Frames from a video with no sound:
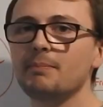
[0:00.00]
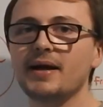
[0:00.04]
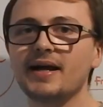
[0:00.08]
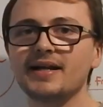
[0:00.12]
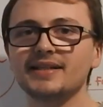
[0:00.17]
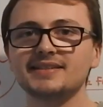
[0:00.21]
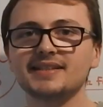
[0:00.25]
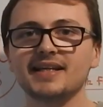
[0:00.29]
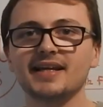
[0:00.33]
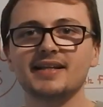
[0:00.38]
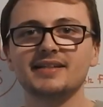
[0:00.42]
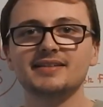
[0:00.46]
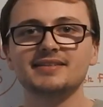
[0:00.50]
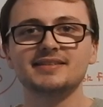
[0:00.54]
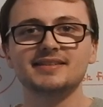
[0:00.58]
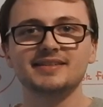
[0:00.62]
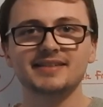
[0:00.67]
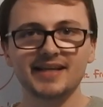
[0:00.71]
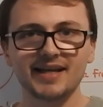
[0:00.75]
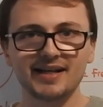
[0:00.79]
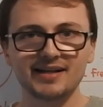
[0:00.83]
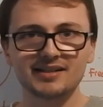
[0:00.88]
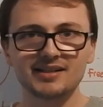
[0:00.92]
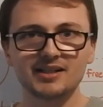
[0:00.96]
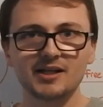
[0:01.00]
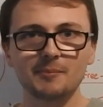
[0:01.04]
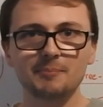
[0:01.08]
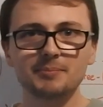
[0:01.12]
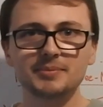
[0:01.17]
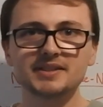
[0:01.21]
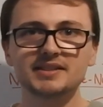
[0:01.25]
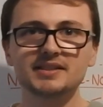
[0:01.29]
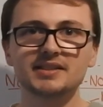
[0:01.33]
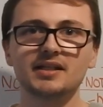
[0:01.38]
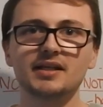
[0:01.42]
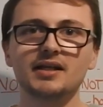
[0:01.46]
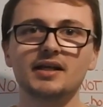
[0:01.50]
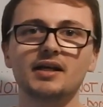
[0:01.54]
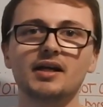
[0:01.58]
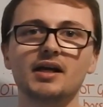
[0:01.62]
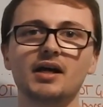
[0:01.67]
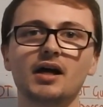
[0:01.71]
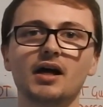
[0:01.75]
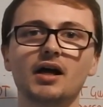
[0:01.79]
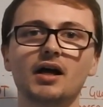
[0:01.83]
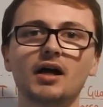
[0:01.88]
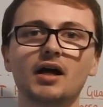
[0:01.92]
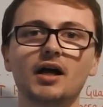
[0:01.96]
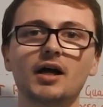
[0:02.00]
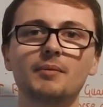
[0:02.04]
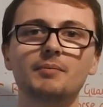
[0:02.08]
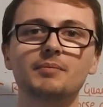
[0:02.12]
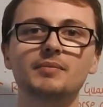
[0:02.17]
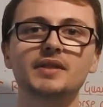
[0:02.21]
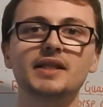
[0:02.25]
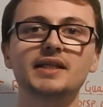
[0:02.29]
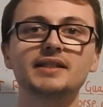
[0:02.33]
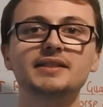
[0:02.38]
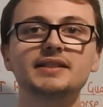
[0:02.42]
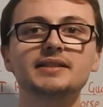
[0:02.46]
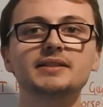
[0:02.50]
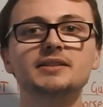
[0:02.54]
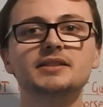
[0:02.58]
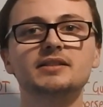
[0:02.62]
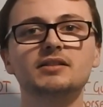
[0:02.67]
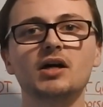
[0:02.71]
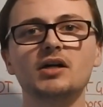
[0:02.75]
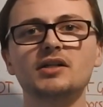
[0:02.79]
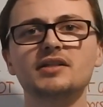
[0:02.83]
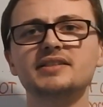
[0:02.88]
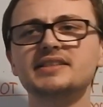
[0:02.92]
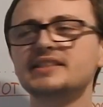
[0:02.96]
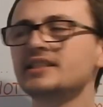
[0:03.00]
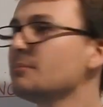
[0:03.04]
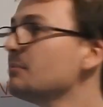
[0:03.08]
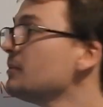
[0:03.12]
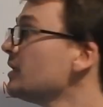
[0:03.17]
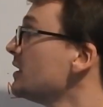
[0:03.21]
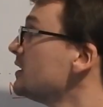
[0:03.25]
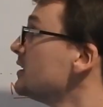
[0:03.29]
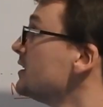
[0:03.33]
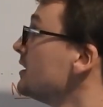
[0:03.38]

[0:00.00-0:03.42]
Bet and Get clubs. This is kind of similar